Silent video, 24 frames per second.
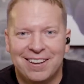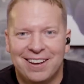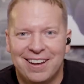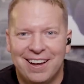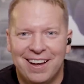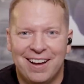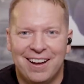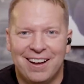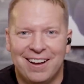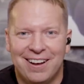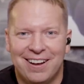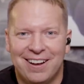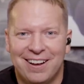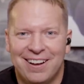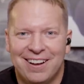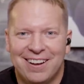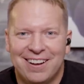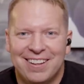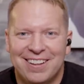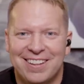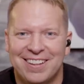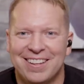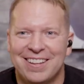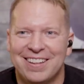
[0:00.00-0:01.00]
Uh,
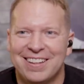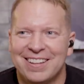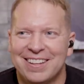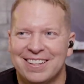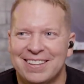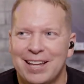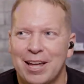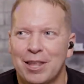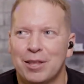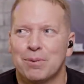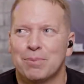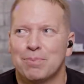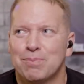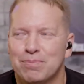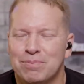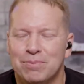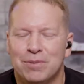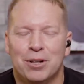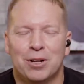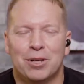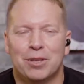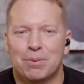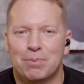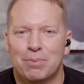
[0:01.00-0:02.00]
now they're you
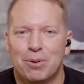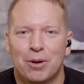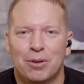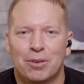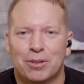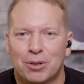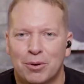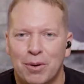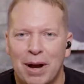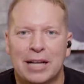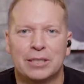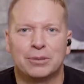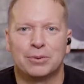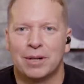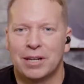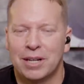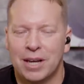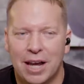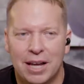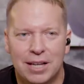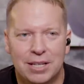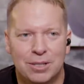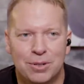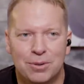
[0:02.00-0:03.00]
know they're both graduating
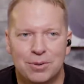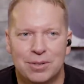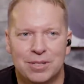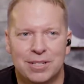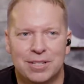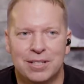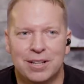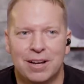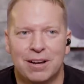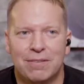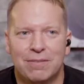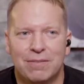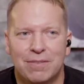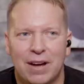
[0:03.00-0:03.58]
high school and stuff.